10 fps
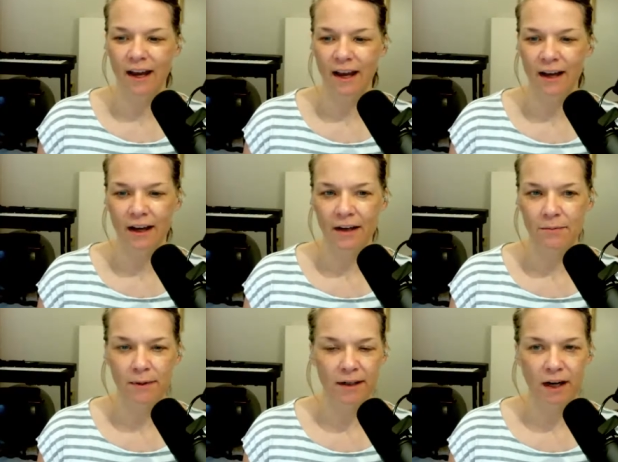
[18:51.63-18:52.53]

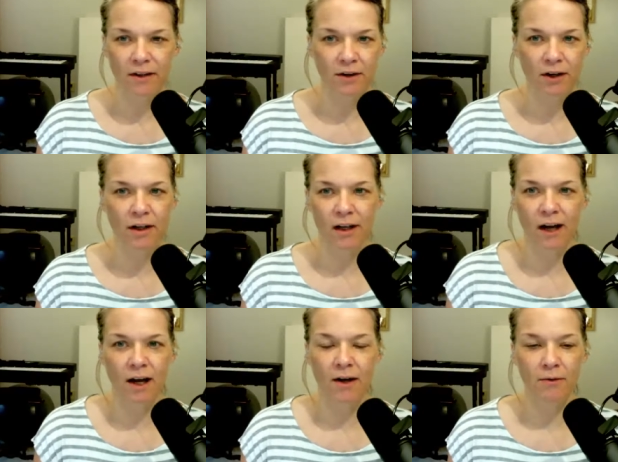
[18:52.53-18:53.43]
And by 9:30,
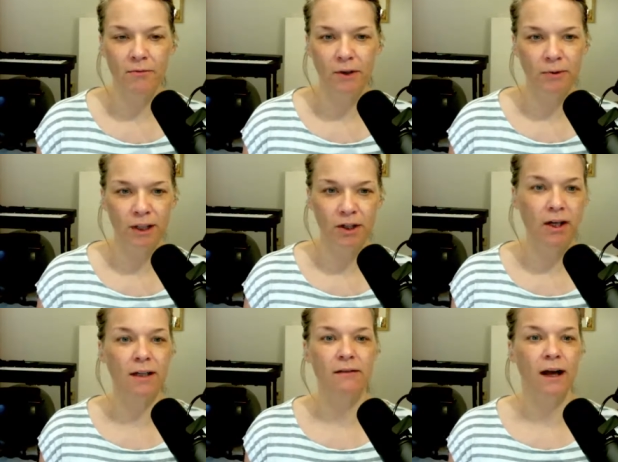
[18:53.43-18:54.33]
I'll feel really
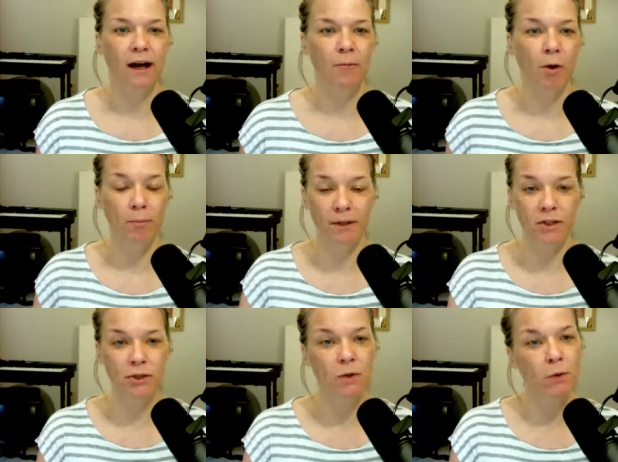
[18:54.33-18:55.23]
good. I won't be
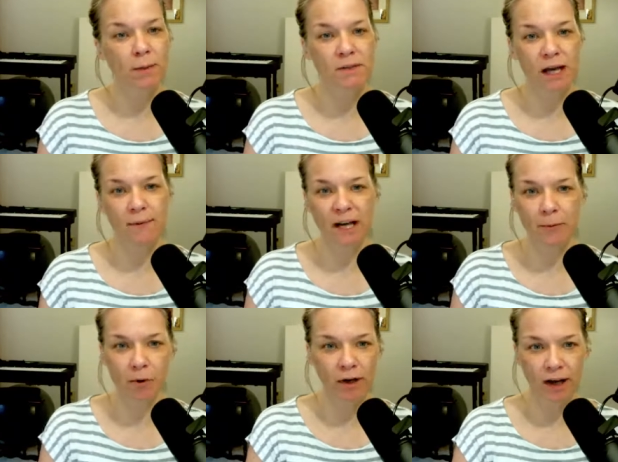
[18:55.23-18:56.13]
too warmed up and I
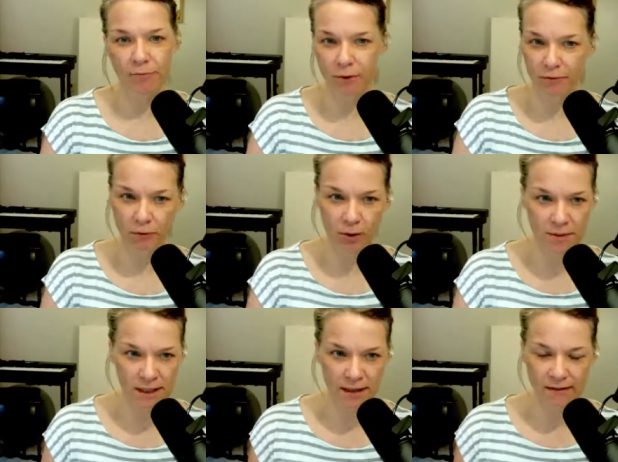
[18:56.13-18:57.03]
won't have
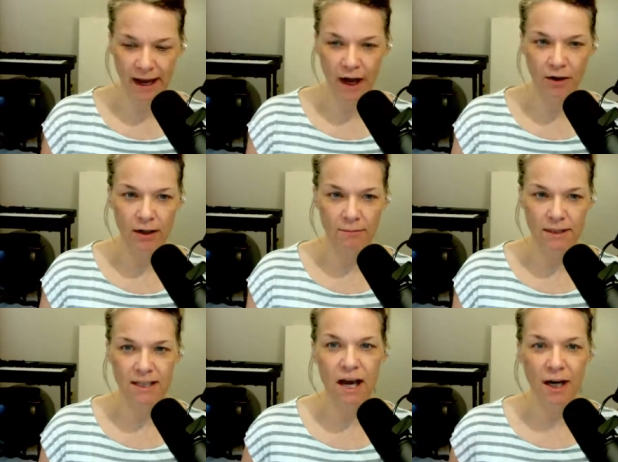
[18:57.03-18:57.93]
performed it out and
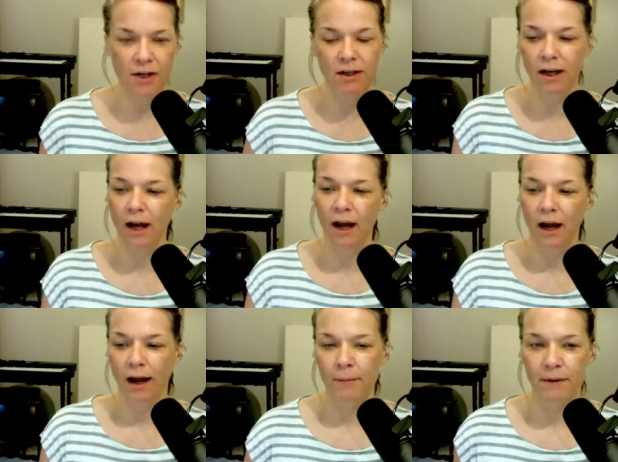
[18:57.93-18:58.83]
be tired.
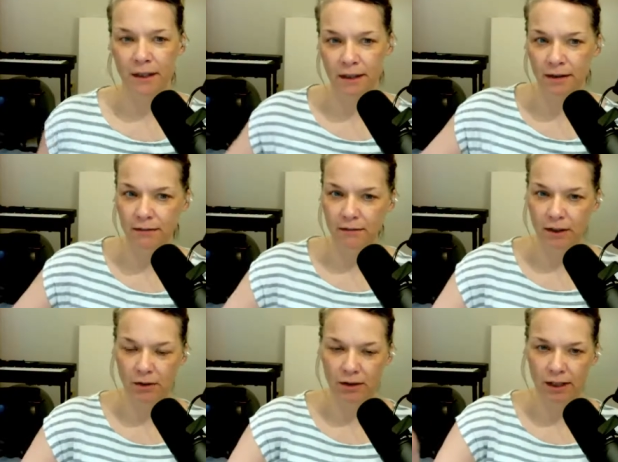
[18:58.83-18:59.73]
I'll be,
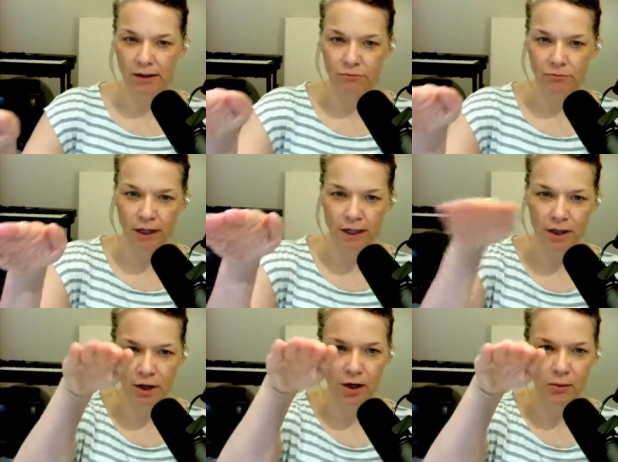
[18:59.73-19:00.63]
kind of ready to
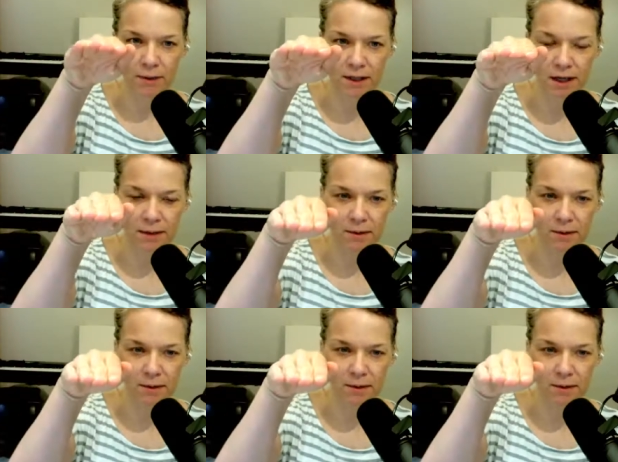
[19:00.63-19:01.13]
go by the time the